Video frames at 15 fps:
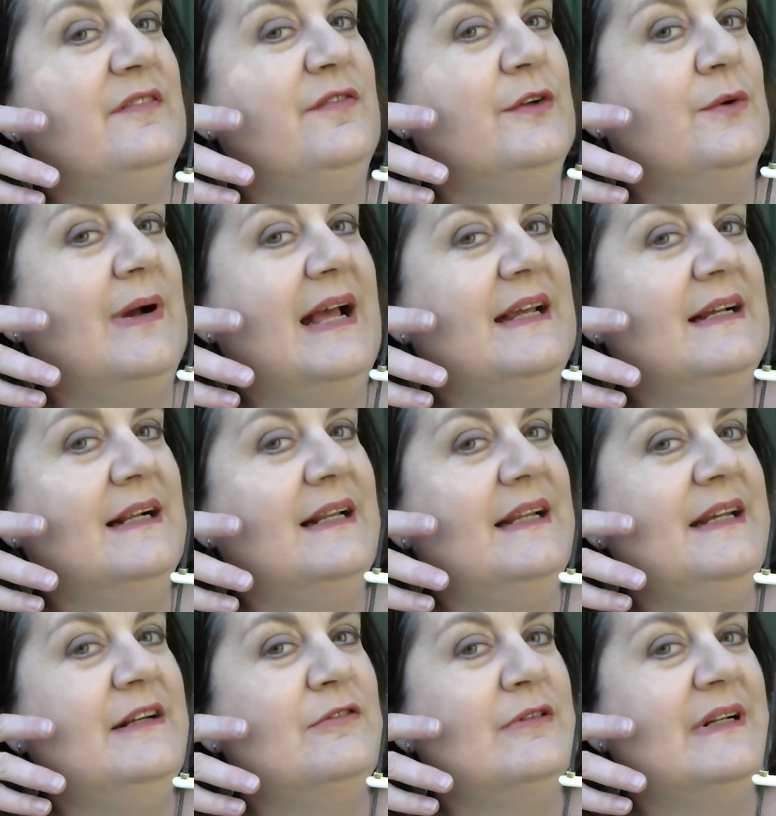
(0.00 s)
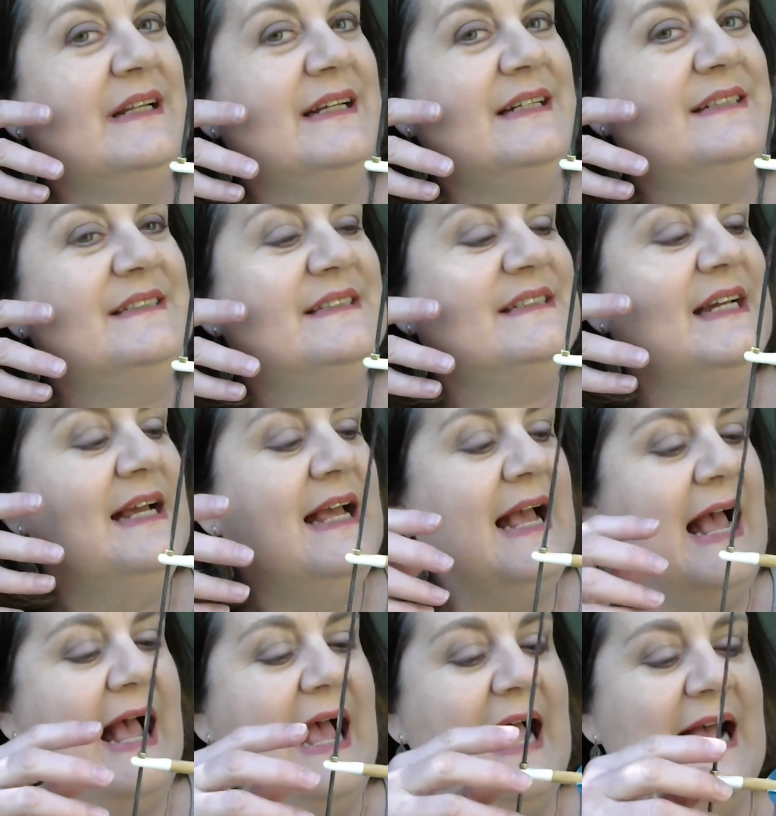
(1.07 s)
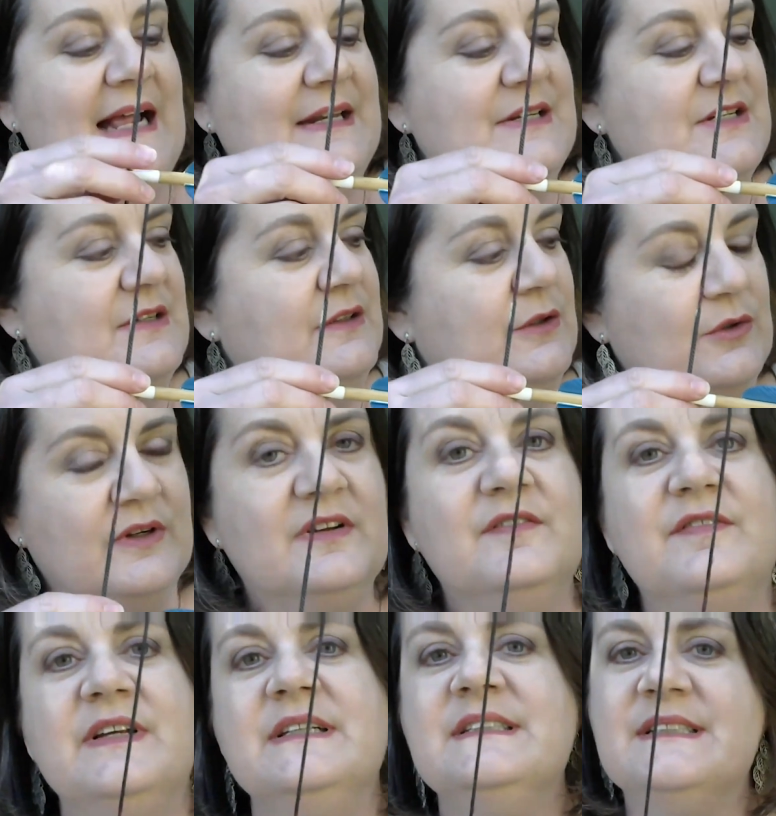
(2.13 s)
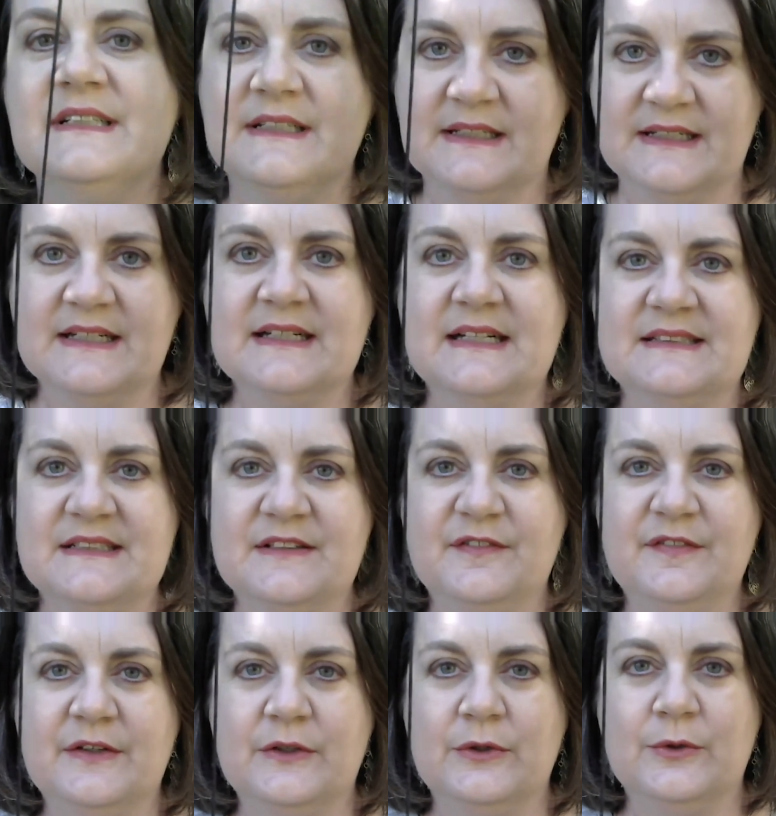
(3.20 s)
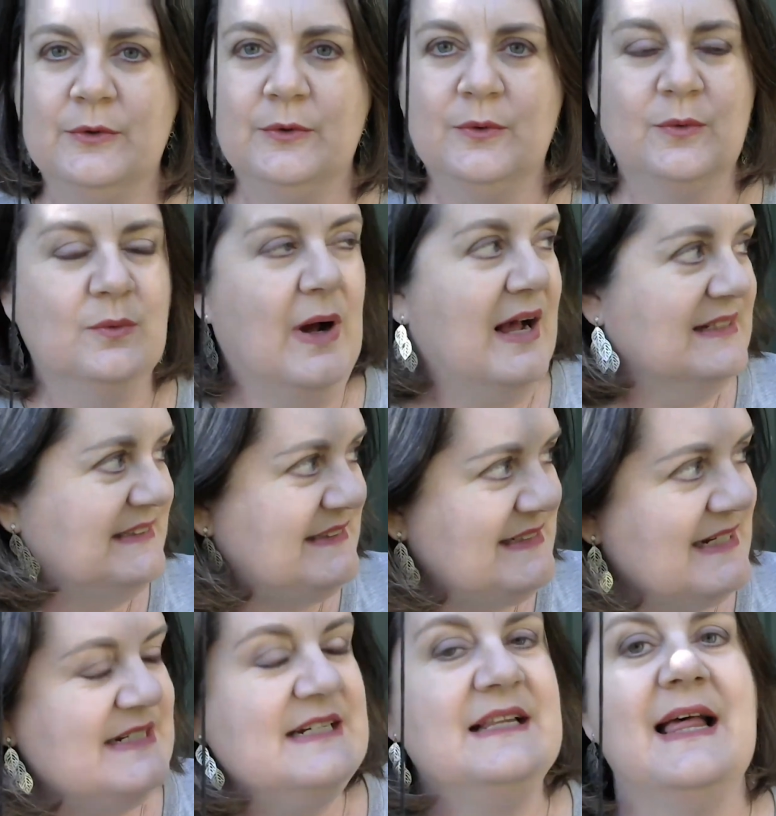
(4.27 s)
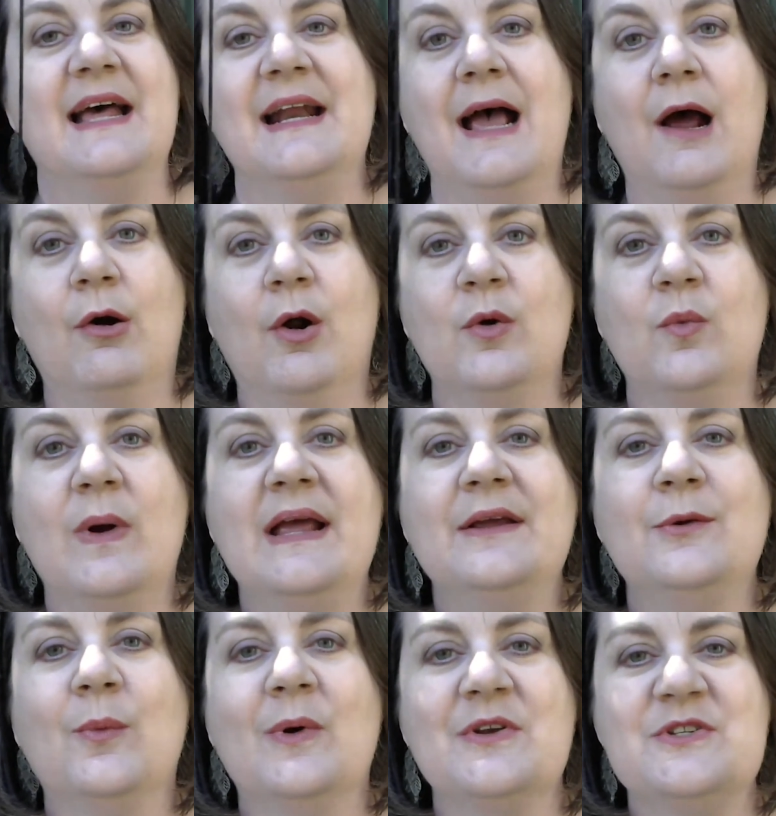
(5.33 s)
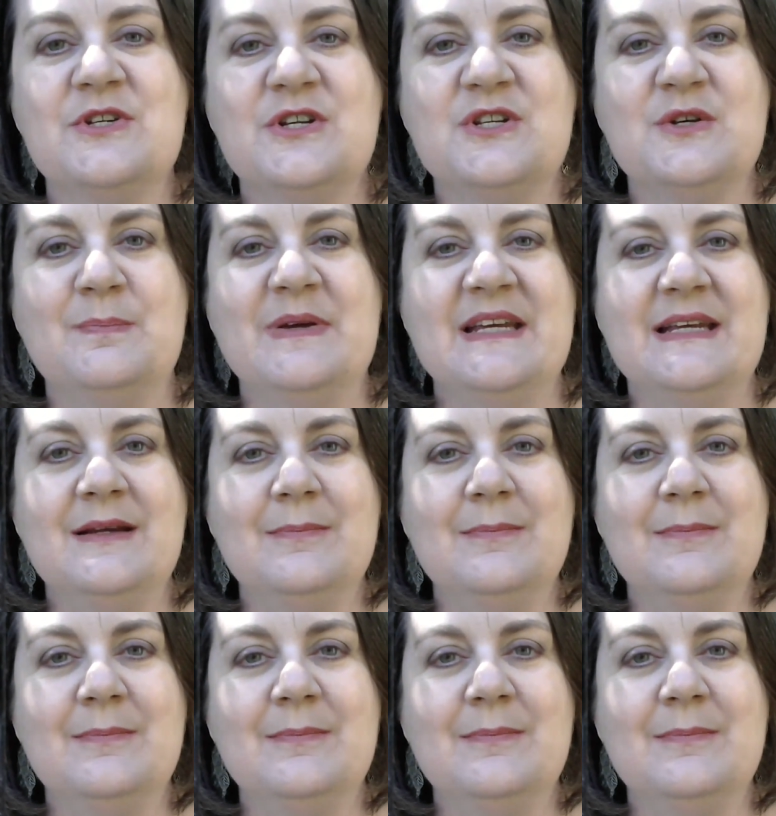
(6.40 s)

you a clean release and look convincingly as if you are sending that arrow where you want it to be.